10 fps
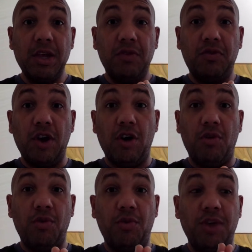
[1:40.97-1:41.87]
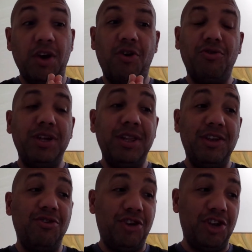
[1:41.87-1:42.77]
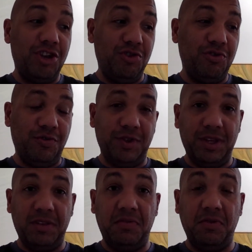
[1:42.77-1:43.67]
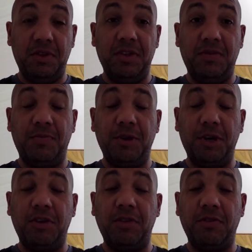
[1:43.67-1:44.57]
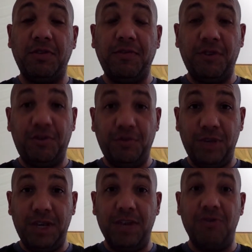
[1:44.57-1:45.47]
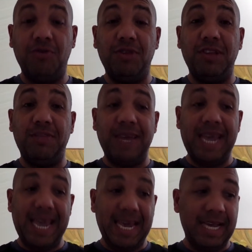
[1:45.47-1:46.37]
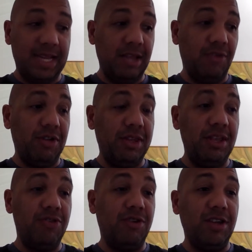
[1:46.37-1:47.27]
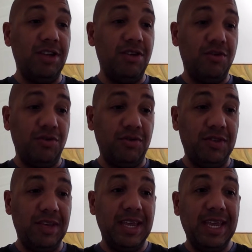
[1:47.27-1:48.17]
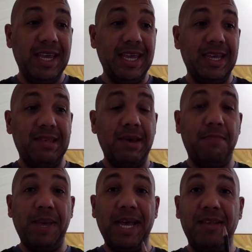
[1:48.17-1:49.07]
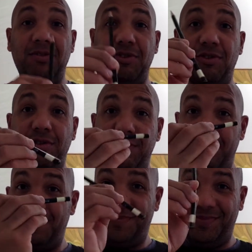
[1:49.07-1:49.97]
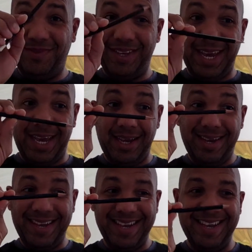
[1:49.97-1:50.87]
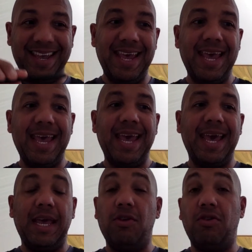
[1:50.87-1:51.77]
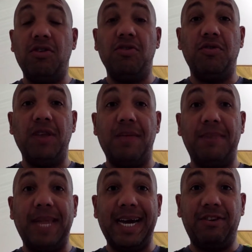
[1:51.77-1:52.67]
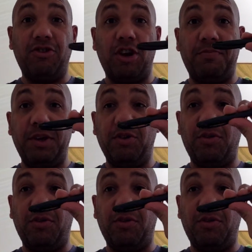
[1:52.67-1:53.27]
so the only thing you can use for this particularly for the first week, you're doing this by hand. The only thing you can use is a pencil. Okay, you can use a black Sharpie